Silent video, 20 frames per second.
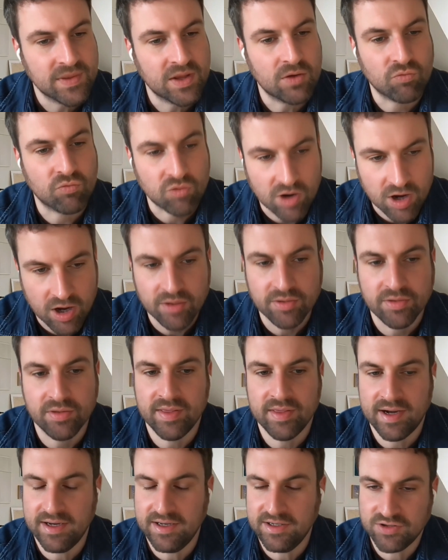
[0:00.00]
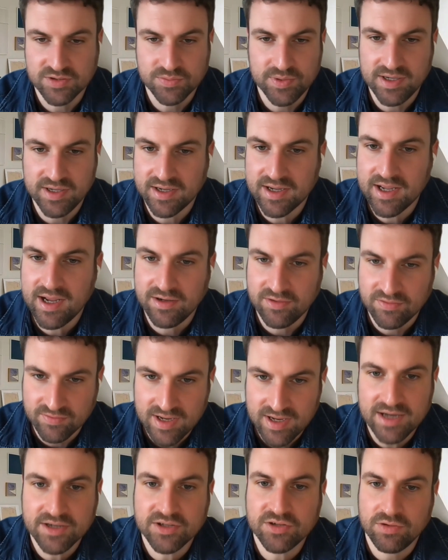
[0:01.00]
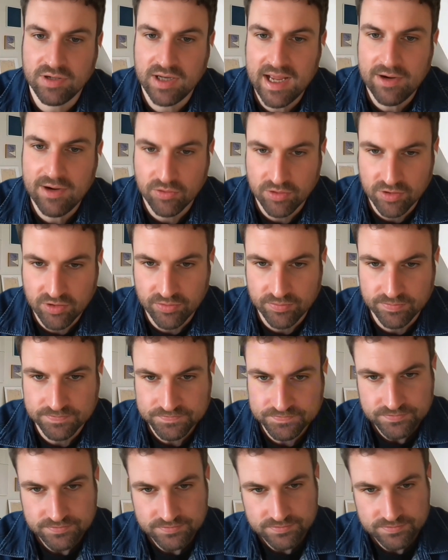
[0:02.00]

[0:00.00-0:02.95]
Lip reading: rather than it just being a kind of natural outcome.